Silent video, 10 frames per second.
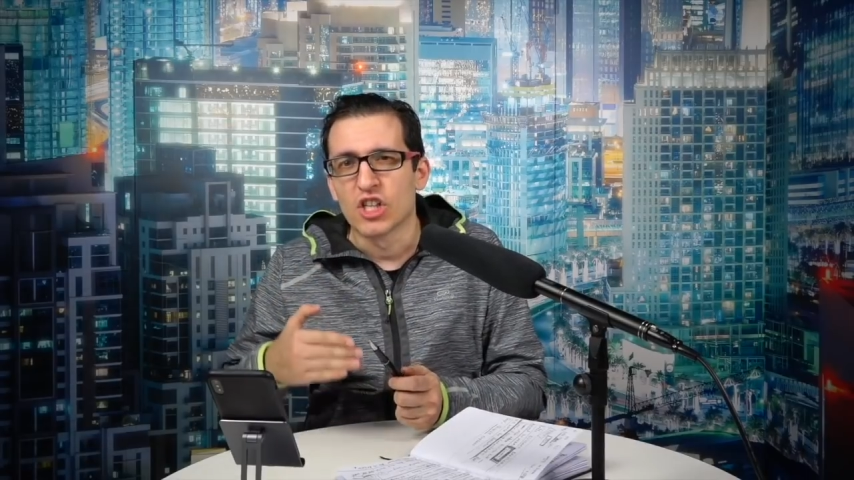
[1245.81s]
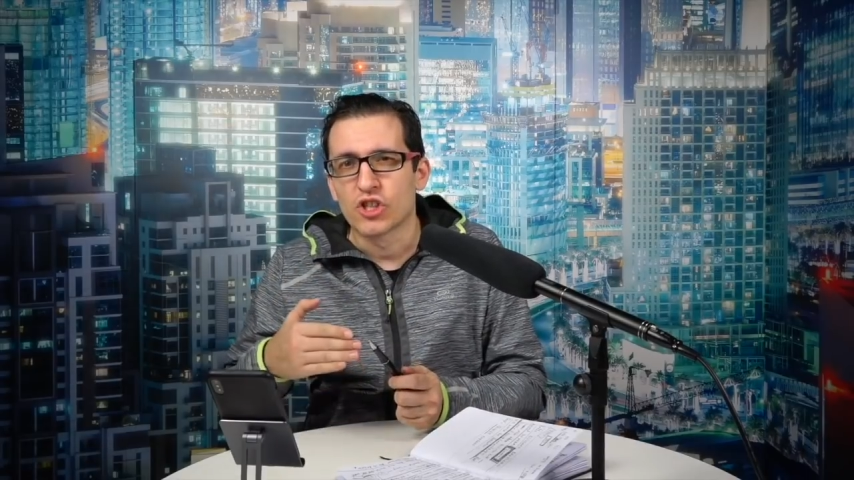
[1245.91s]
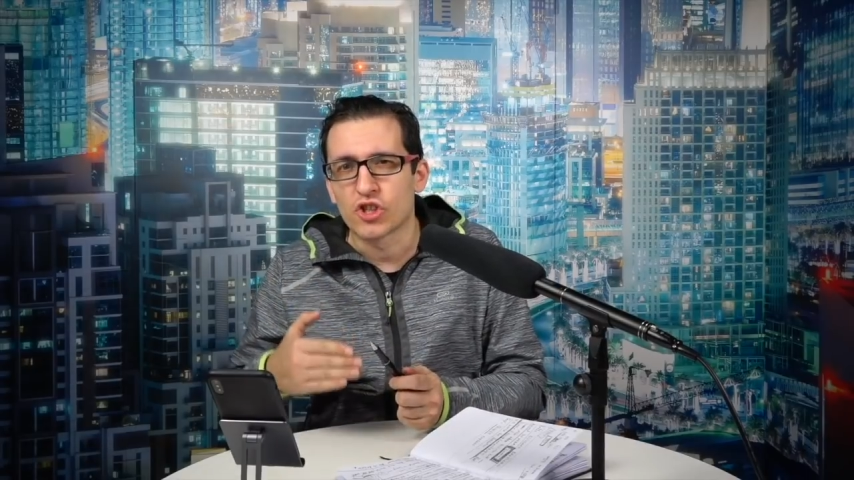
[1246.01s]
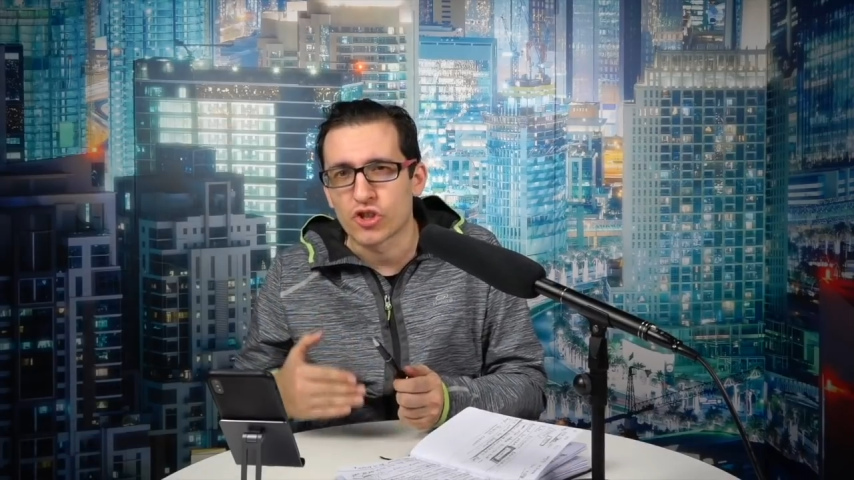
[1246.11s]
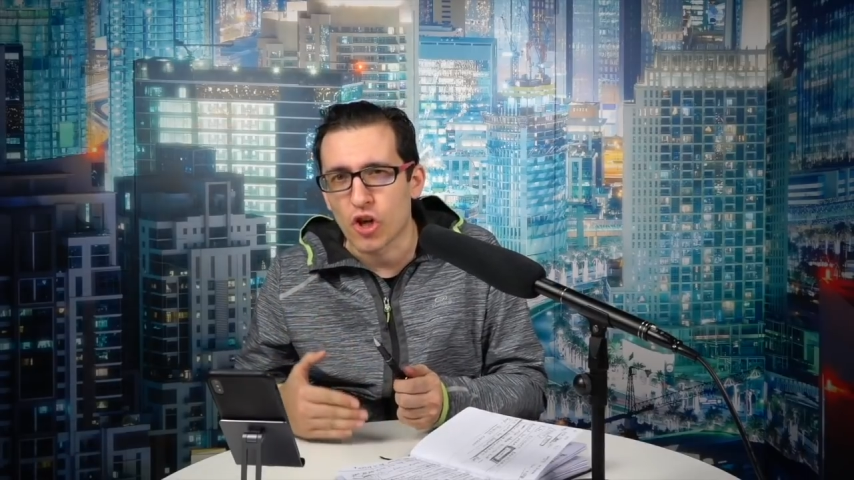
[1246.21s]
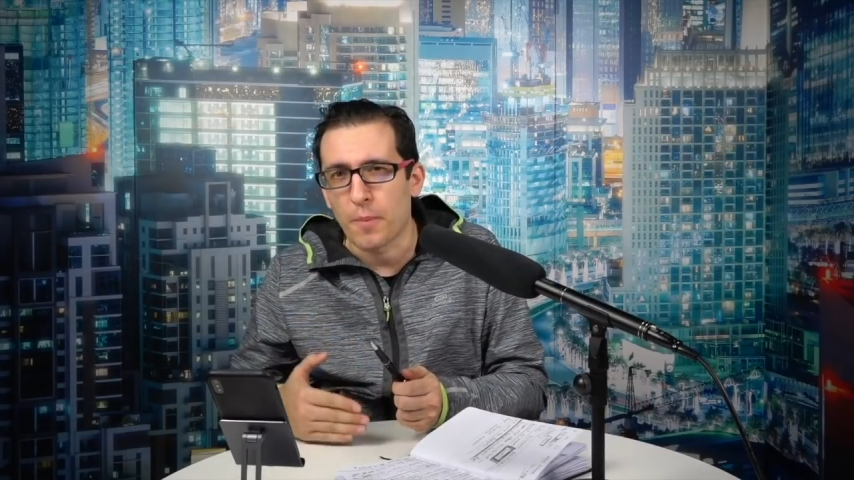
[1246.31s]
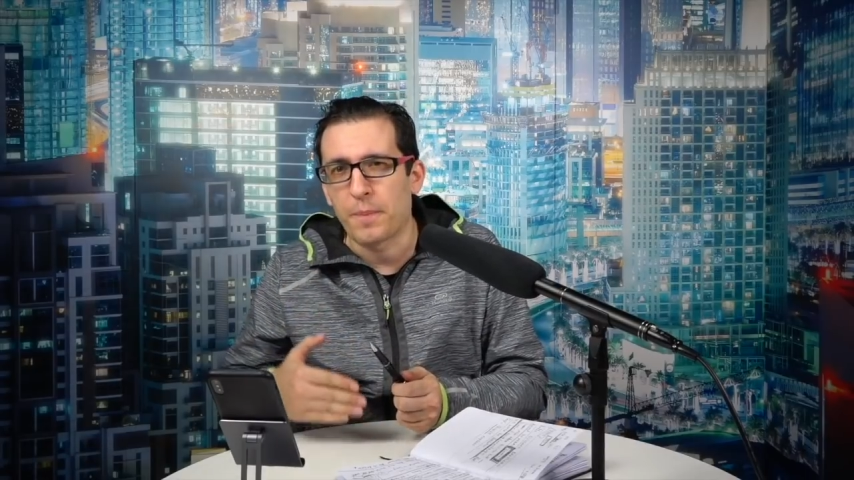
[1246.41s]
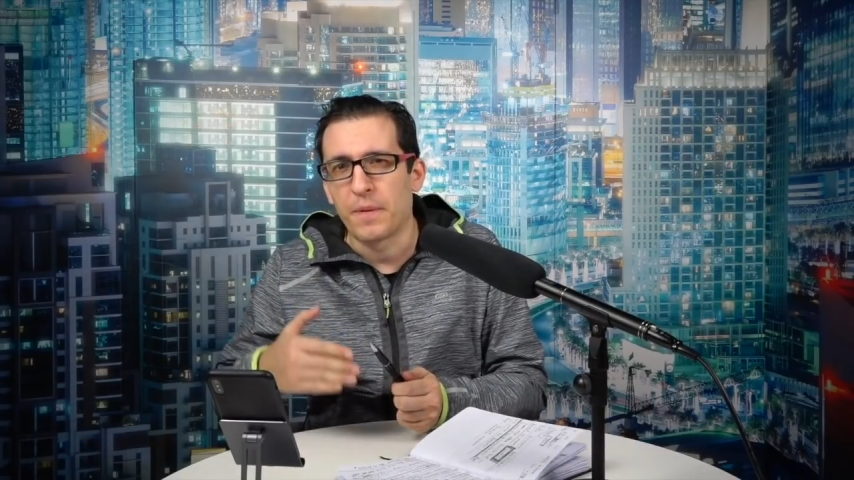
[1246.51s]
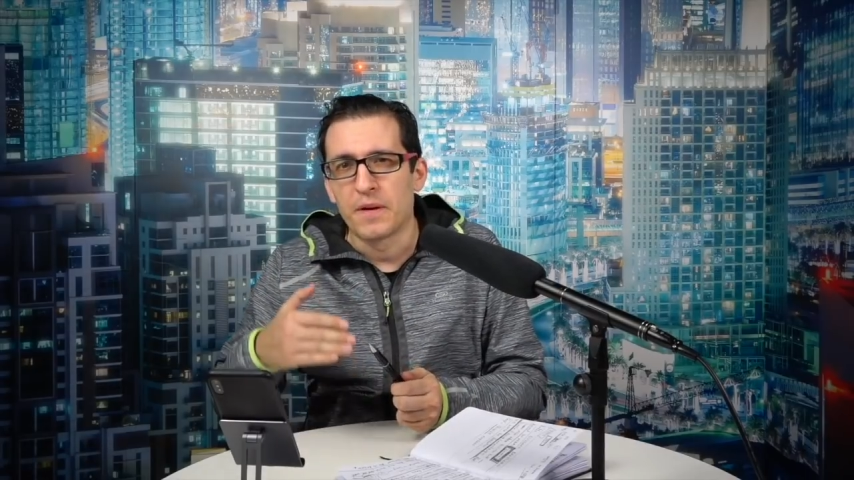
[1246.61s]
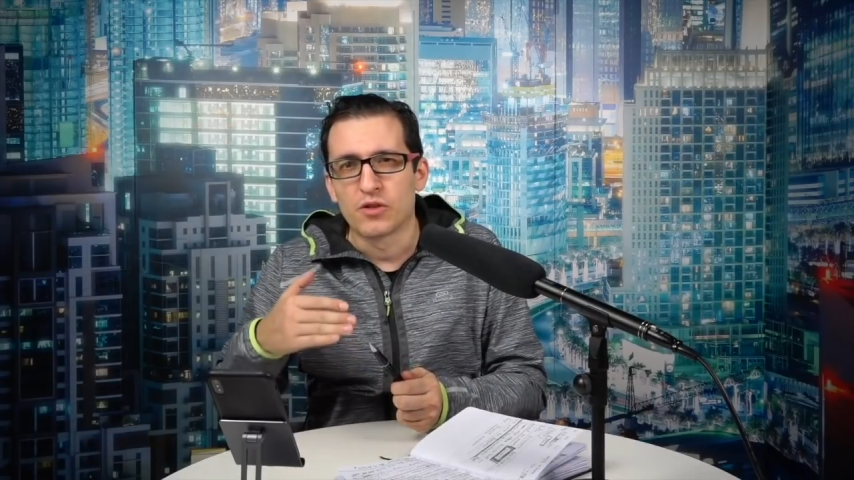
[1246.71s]

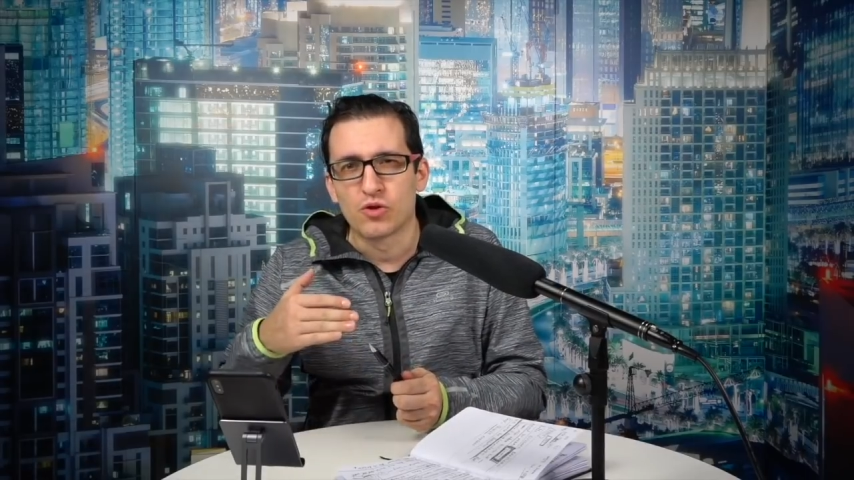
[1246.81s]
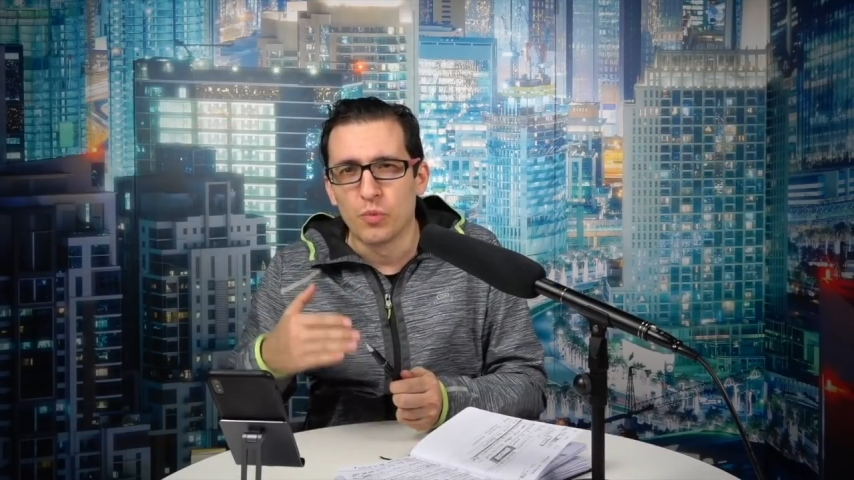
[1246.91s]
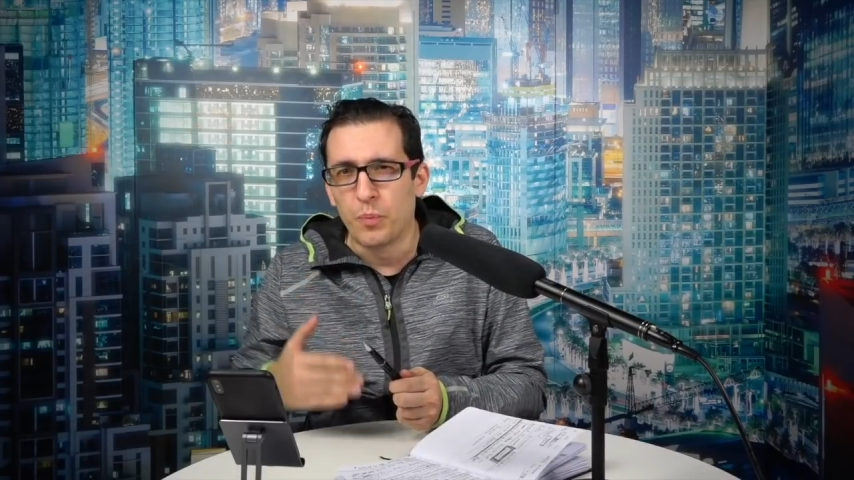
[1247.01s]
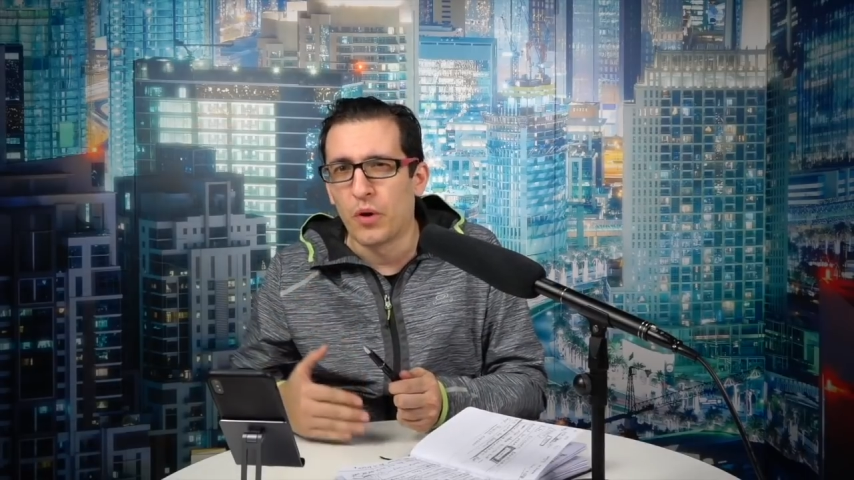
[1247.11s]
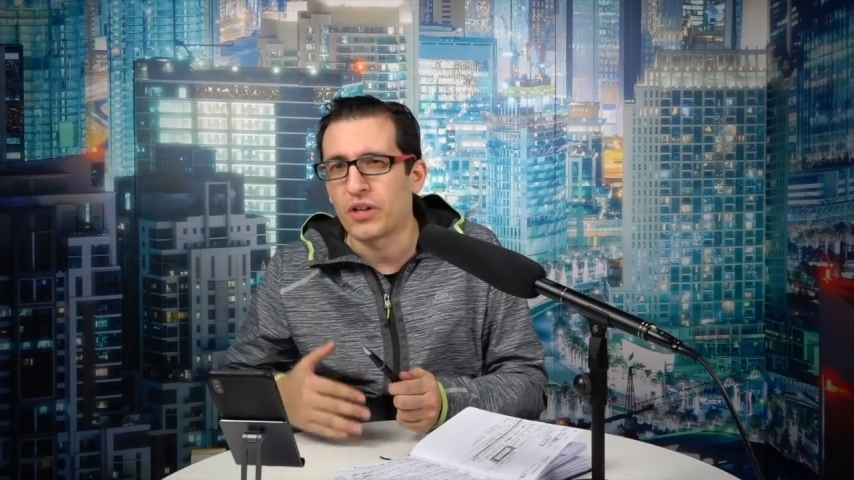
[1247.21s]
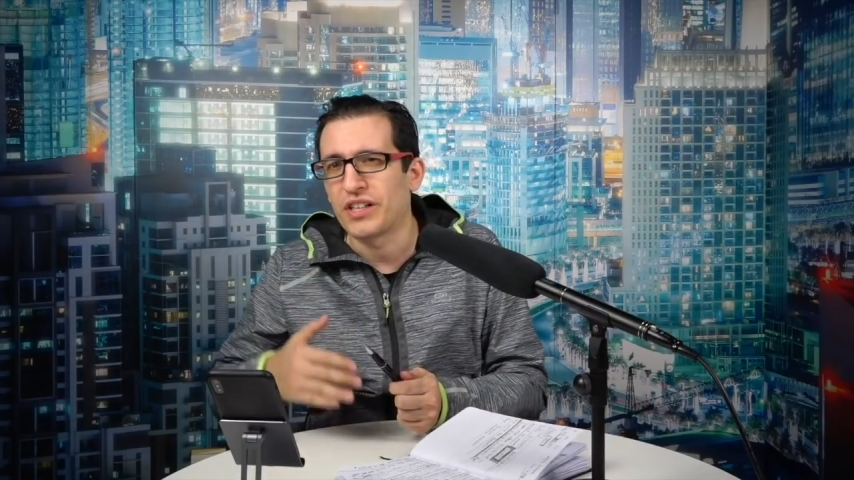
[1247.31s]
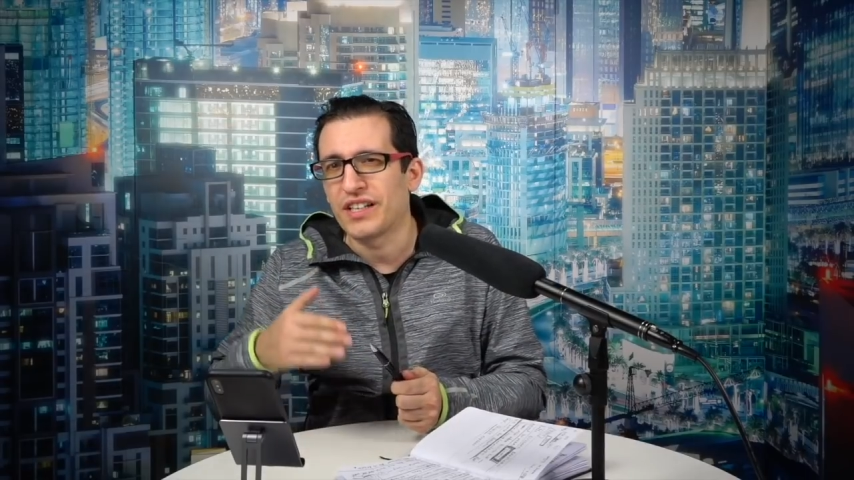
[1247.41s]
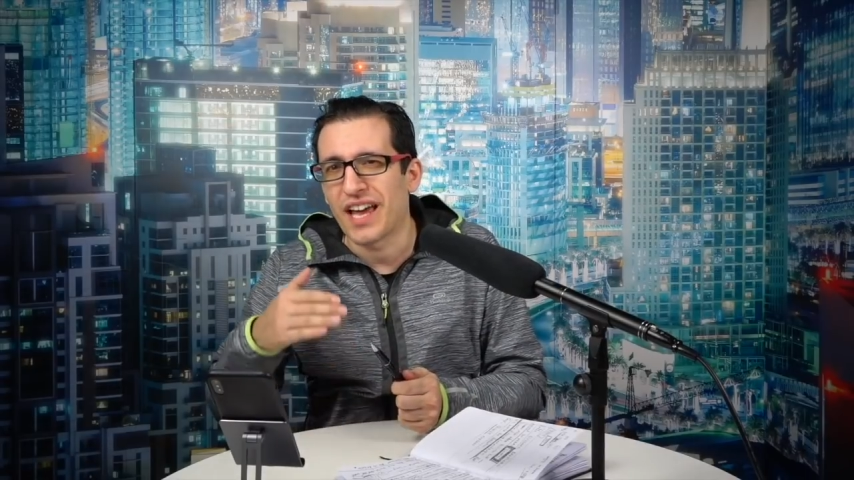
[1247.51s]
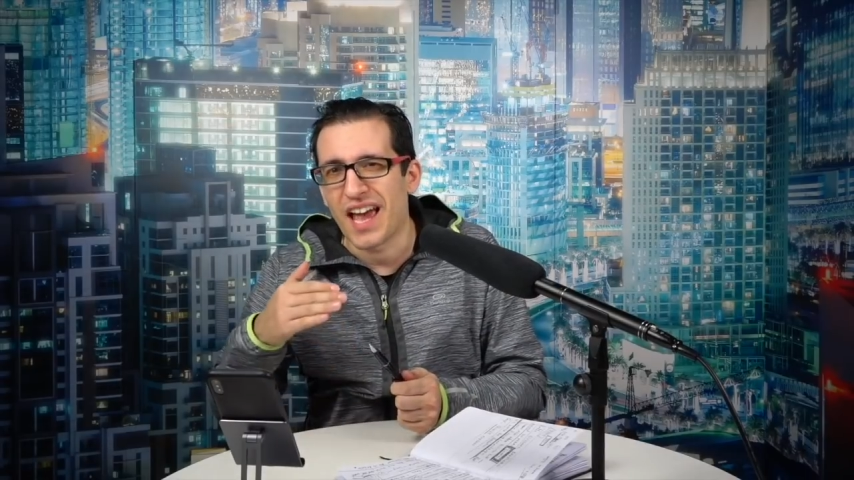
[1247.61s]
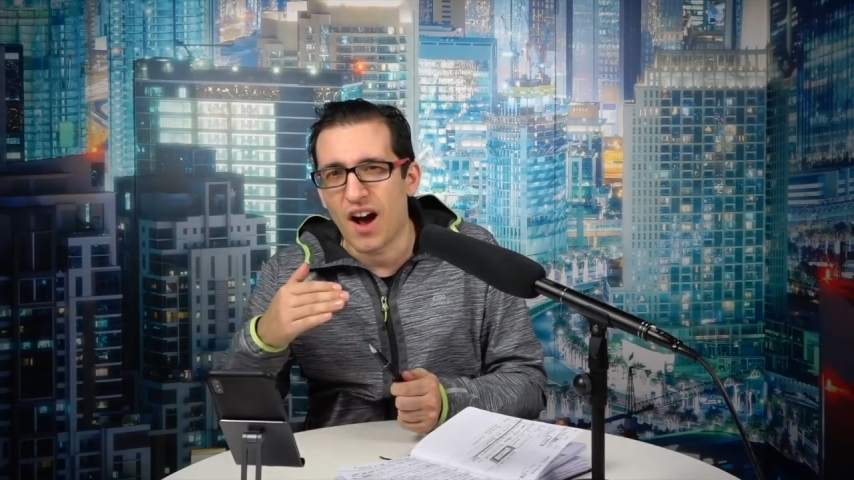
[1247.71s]
stopped supporting